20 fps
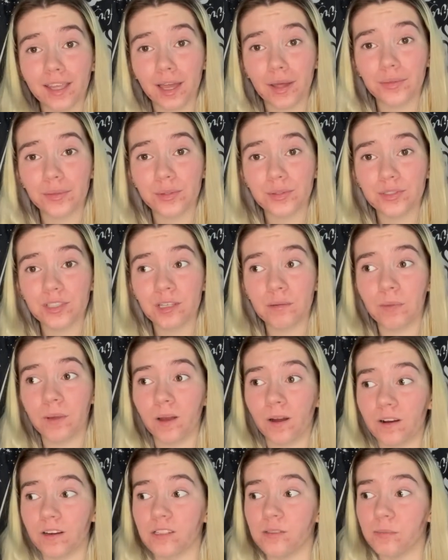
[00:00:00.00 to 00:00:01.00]
out those
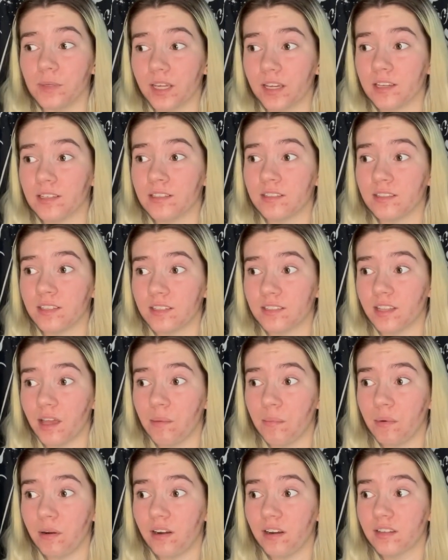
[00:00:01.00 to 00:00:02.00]
TBRs because
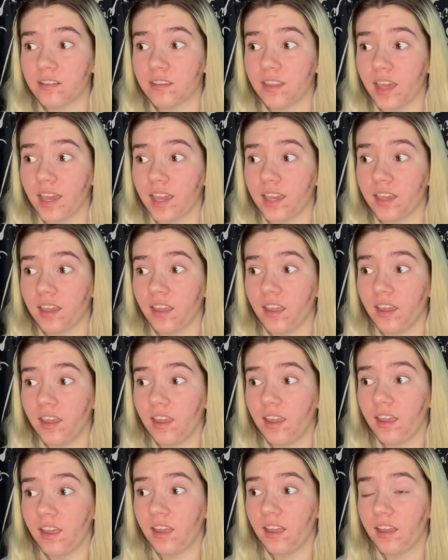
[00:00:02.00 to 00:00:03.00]
December is like
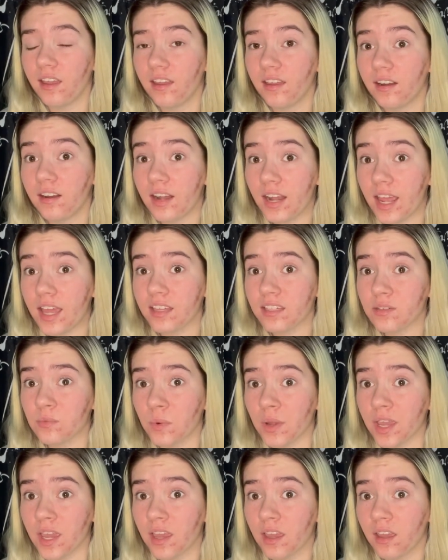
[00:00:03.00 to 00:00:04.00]
next
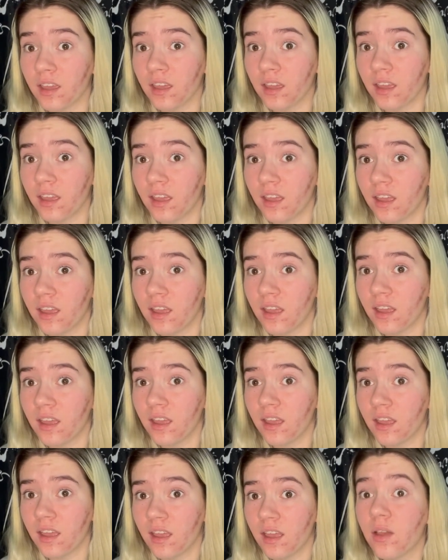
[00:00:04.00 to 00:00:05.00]
week,
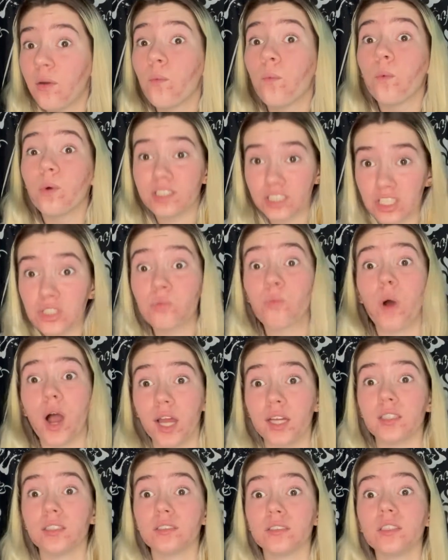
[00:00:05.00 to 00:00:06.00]
which is
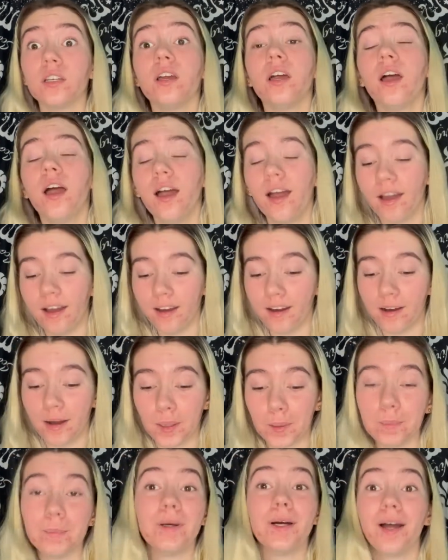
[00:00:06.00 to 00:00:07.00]
wild.
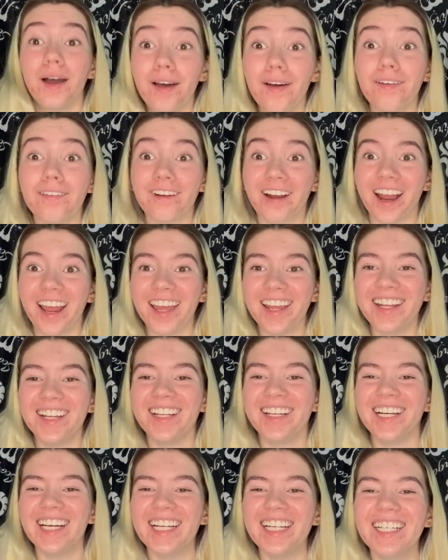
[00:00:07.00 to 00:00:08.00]
All right.
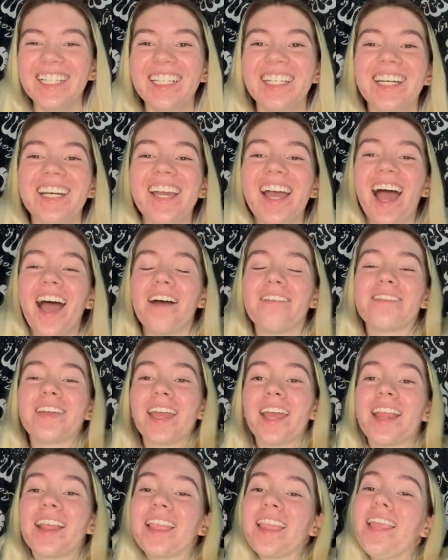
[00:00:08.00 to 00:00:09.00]
Have
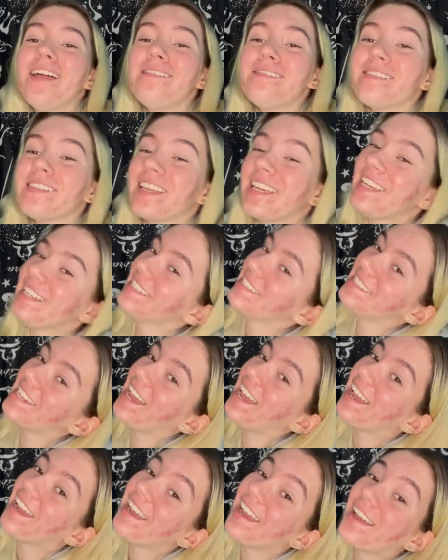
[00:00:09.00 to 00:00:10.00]
a lovely
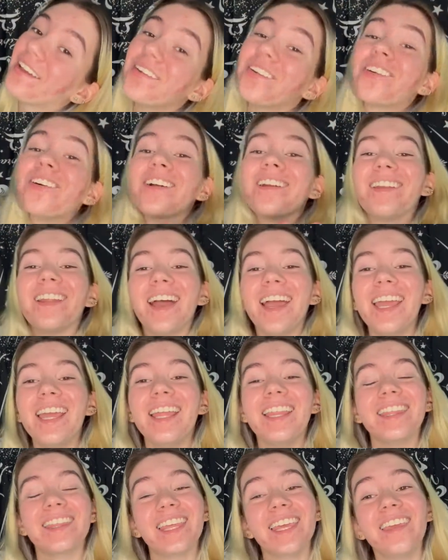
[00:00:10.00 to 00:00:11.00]
day and or night,
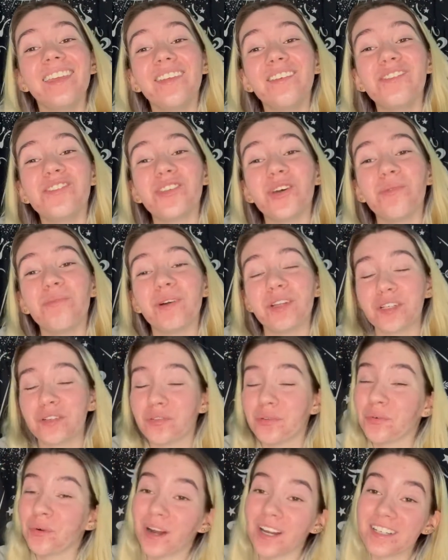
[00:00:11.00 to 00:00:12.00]
and thank you so much
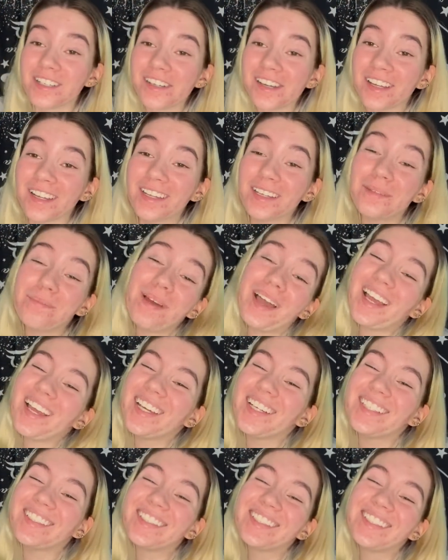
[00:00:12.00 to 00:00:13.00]
for watching. Goodbye.